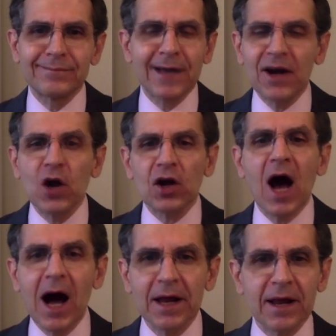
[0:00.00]
they're not
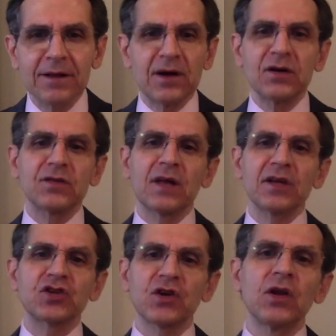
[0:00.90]
hiding their
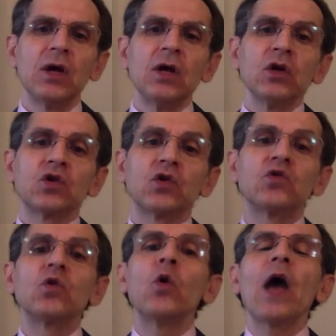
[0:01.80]
intention to
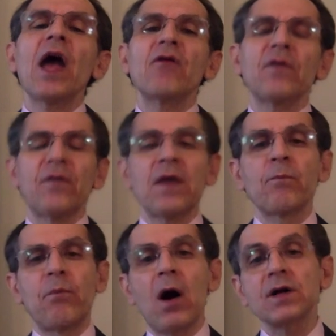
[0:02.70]
do
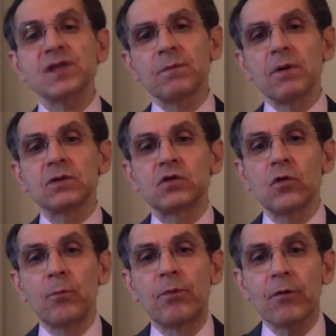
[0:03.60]
everything possible
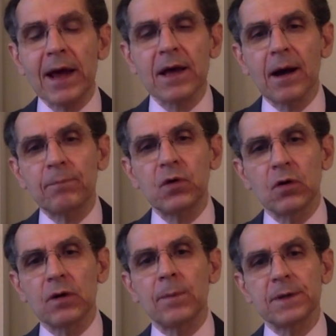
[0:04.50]
to break up
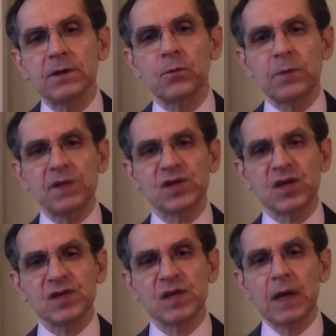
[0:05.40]
Europe into
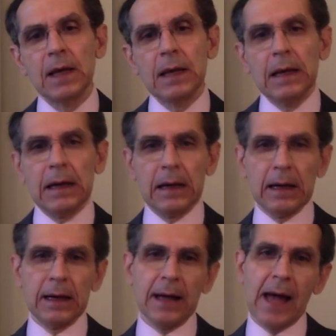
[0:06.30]
pieces
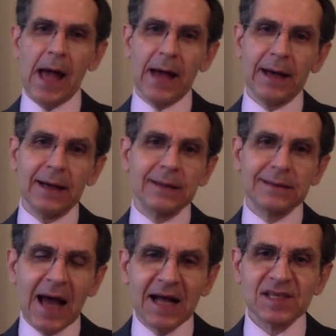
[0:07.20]
uh,
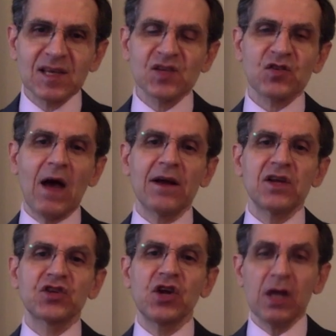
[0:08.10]
that's the
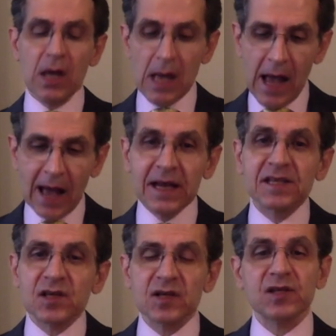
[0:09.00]
strategy, and
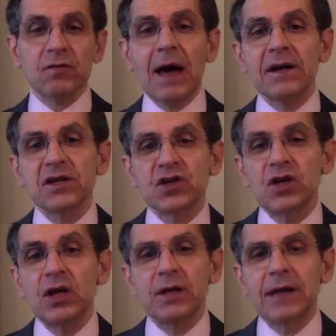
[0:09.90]
it's the
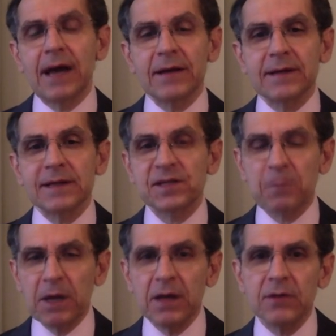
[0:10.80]
strategy that it's
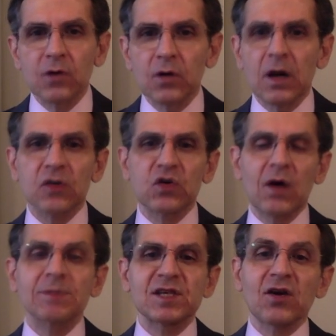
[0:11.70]
been Donald
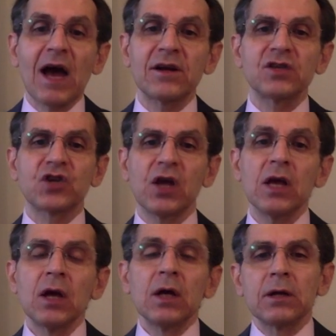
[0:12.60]
Trump's
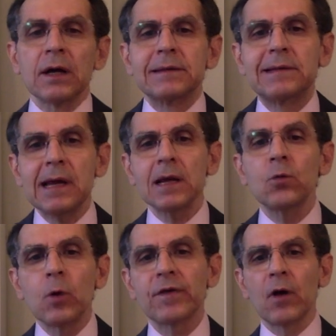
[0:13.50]
strategy. Uh,
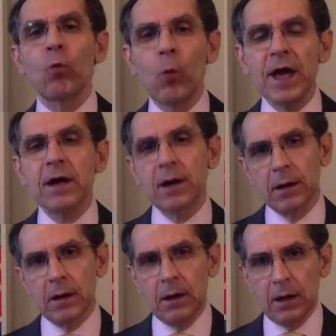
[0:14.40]
deal with a weak
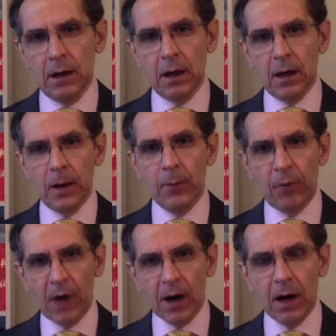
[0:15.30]
uh,
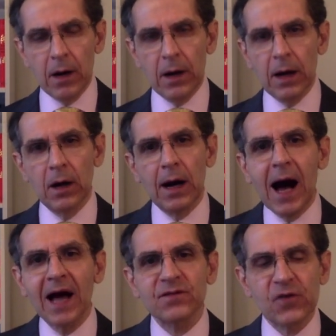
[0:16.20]
par, uh, uh,
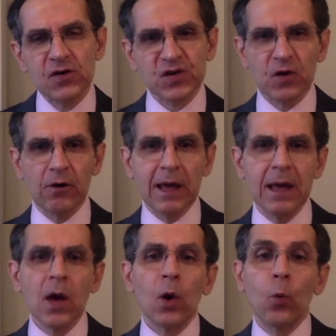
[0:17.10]

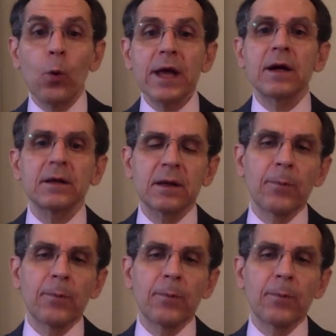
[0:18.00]
adversary, weaken the